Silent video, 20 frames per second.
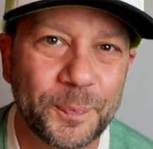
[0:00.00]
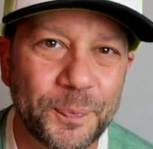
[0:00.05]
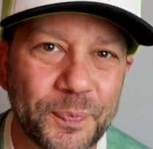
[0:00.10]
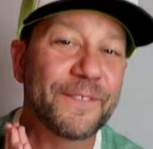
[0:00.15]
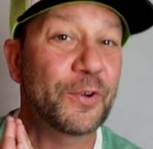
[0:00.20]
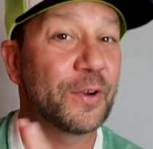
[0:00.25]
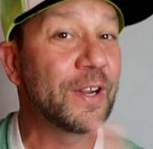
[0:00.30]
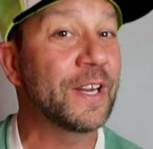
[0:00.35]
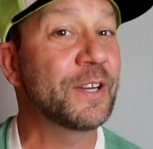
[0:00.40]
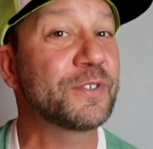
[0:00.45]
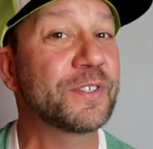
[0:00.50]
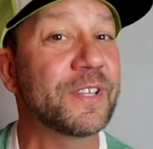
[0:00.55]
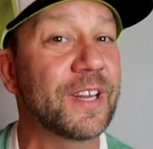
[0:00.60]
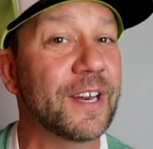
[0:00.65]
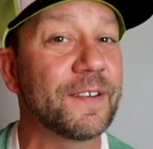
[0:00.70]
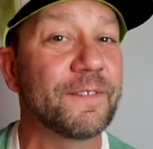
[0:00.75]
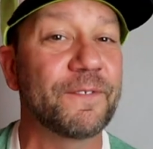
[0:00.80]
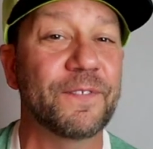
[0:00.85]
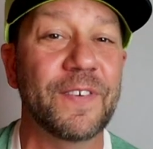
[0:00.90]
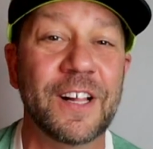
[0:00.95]
If you're interested
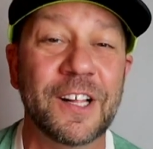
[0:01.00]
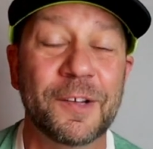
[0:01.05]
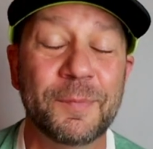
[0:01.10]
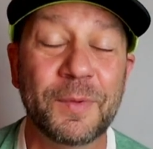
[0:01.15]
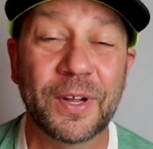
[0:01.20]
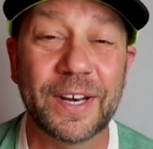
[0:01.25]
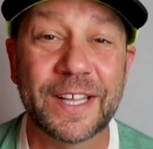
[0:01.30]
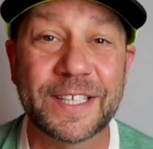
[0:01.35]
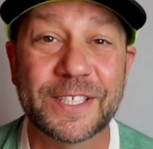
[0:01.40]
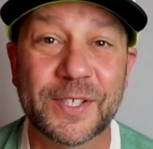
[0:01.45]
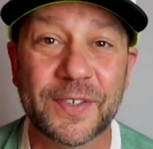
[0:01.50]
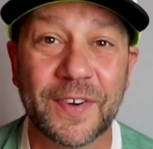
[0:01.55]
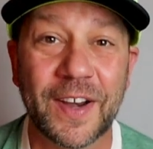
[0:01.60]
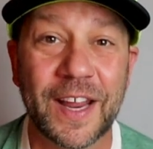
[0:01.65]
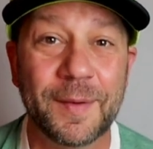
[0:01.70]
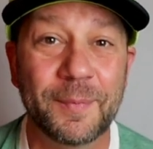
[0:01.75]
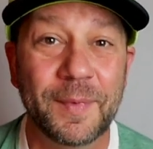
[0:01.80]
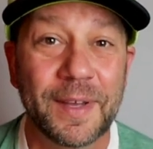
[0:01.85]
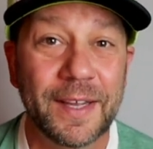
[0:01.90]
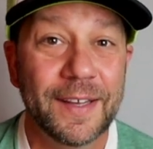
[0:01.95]
in following me on
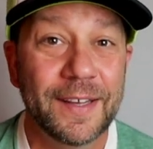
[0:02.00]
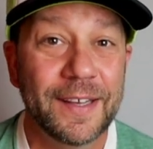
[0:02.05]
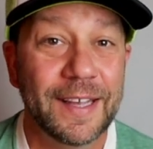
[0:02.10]
Instagram